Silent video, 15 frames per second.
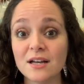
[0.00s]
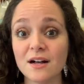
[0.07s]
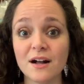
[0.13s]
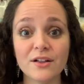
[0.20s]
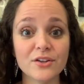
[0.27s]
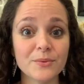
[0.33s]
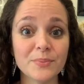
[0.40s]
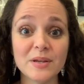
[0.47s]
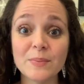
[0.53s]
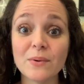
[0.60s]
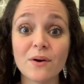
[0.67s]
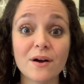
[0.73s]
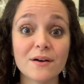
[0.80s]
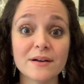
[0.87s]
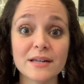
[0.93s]
other people
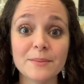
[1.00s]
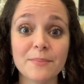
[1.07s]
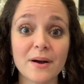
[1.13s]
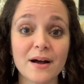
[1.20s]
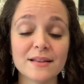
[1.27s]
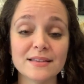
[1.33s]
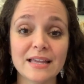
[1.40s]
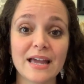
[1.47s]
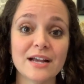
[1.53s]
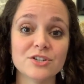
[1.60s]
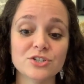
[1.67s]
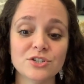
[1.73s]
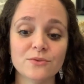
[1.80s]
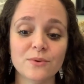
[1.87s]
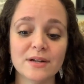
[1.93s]
already bought the
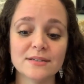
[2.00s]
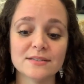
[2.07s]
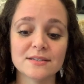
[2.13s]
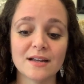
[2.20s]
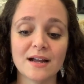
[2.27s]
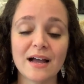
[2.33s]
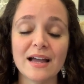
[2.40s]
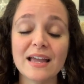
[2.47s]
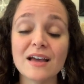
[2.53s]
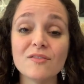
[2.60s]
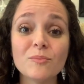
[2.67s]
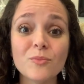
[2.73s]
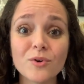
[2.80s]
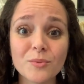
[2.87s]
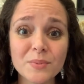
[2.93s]
extra ones. I have
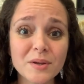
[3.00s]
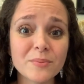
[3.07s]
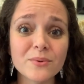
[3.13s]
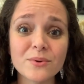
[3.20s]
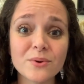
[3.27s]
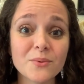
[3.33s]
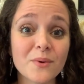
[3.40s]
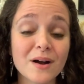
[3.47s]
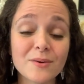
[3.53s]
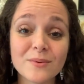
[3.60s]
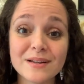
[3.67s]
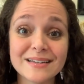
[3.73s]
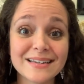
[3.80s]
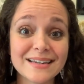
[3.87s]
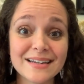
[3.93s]
more people who want
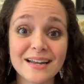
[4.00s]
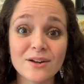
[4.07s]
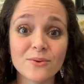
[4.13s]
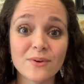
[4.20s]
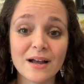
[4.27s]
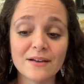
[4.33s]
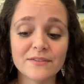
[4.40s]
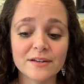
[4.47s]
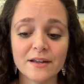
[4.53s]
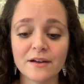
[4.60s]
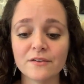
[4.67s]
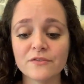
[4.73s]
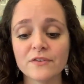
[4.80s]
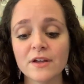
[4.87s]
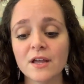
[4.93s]
one and I don't have
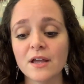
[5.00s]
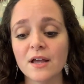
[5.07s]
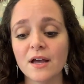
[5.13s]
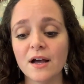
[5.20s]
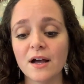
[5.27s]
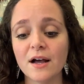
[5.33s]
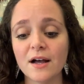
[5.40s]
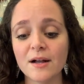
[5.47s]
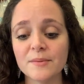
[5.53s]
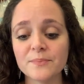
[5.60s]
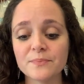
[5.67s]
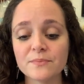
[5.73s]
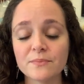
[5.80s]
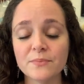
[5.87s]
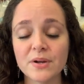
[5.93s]
enough.
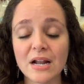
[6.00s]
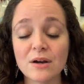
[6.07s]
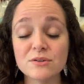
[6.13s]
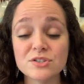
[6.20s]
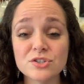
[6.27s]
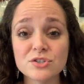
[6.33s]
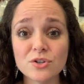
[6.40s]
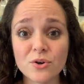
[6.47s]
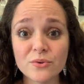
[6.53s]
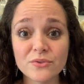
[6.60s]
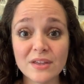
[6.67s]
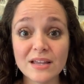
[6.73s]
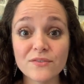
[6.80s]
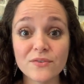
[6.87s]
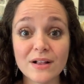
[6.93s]
But I was so
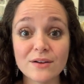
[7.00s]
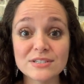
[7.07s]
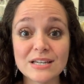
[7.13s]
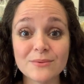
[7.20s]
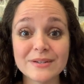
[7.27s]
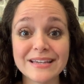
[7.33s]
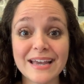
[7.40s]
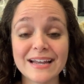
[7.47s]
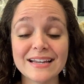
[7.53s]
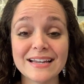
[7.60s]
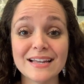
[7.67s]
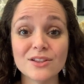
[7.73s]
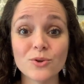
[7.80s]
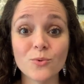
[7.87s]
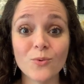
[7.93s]
thankful I was able to get it.
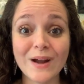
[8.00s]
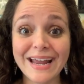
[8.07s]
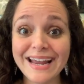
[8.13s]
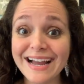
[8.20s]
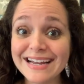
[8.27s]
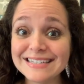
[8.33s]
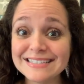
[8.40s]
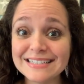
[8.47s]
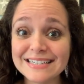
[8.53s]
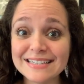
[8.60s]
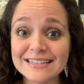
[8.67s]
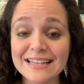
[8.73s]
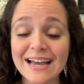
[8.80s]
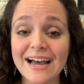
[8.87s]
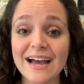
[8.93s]
And the way I
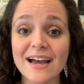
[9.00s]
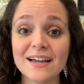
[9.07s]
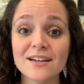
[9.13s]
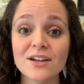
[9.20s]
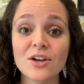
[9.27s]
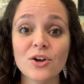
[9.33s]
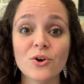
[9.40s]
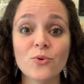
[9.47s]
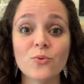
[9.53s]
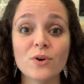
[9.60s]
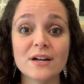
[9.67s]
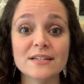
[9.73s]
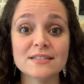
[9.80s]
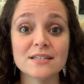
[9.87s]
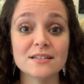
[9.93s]
did that
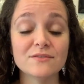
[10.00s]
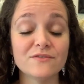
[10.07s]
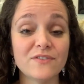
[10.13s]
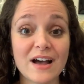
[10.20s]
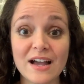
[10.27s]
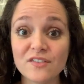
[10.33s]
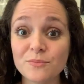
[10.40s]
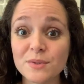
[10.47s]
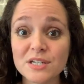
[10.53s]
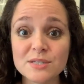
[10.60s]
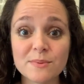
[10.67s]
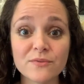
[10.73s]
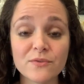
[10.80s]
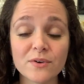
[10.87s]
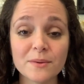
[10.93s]
was 5 minutes
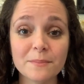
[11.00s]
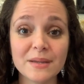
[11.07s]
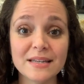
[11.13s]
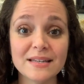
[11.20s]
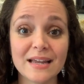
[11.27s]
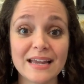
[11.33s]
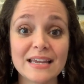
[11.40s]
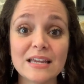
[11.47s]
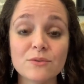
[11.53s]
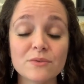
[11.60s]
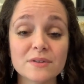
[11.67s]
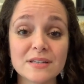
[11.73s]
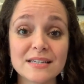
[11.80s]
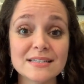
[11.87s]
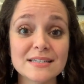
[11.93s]
before midnight. It
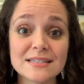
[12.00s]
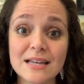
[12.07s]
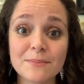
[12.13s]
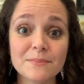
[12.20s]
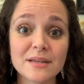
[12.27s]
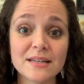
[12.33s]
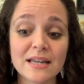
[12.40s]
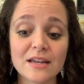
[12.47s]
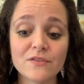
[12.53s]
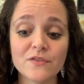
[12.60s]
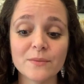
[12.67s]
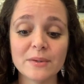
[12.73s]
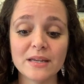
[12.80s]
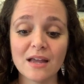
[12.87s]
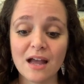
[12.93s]
releases at midnight
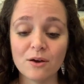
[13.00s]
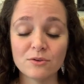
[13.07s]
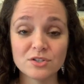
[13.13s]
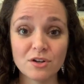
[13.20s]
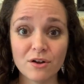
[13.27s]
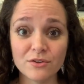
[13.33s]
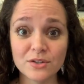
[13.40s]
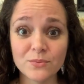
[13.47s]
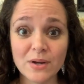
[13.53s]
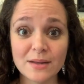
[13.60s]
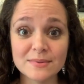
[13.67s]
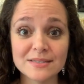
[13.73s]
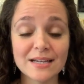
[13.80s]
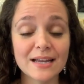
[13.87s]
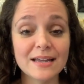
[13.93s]
for me. I was on the
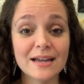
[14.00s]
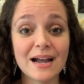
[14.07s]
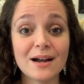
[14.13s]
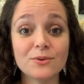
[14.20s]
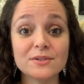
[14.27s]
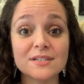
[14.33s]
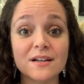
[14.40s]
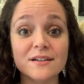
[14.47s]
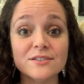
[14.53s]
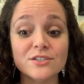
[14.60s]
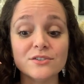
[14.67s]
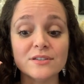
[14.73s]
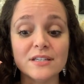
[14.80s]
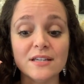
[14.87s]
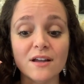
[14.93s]
website. I was
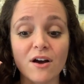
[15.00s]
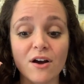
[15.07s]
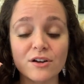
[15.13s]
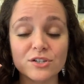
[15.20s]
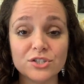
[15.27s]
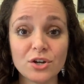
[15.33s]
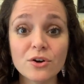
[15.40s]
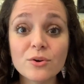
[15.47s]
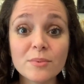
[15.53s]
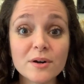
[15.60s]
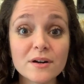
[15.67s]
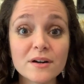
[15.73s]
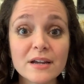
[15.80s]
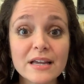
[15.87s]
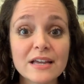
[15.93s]
under the
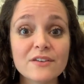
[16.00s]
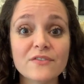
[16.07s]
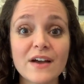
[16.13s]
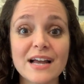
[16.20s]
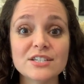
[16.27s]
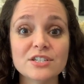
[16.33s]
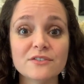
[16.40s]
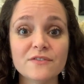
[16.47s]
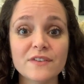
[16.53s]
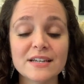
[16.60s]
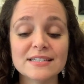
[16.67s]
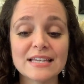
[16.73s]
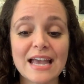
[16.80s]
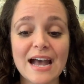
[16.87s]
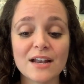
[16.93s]
October Fashion
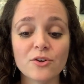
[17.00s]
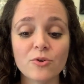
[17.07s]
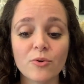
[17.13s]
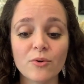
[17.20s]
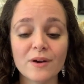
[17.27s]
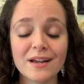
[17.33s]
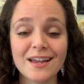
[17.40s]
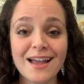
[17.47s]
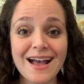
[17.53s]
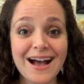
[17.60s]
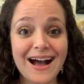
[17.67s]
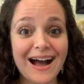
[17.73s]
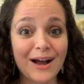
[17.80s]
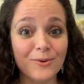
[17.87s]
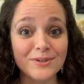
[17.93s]
Fix category.
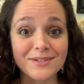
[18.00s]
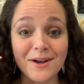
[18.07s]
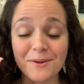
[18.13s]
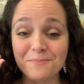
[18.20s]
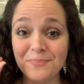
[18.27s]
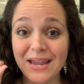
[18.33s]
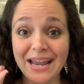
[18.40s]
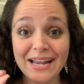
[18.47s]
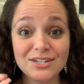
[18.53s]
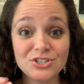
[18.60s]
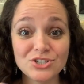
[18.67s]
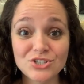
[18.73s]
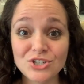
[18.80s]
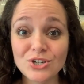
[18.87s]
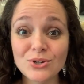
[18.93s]
I was on
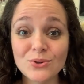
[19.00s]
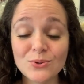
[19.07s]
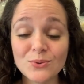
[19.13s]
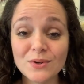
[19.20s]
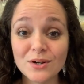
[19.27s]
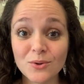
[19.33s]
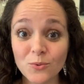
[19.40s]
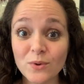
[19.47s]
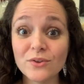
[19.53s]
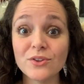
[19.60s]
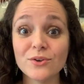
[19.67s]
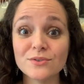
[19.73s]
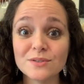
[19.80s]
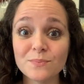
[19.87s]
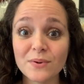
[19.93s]
page 2 where
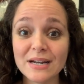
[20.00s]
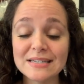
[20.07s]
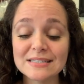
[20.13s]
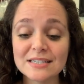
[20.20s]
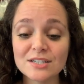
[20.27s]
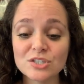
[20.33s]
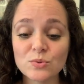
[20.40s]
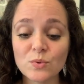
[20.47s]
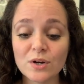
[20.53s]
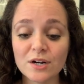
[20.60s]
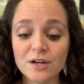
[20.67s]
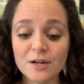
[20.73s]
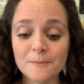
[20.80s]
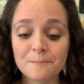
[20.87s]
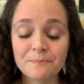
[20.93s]
those bracelets
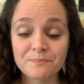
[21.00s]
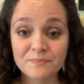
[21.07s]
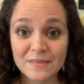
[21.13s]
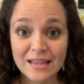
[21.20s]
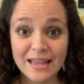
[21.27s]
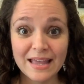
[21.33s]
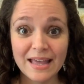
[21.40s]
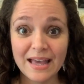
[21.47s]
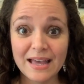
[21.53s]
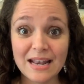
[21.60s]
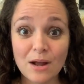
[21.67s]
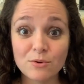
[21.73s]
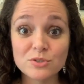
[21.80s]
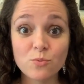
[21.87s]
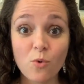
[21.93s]
were, and I was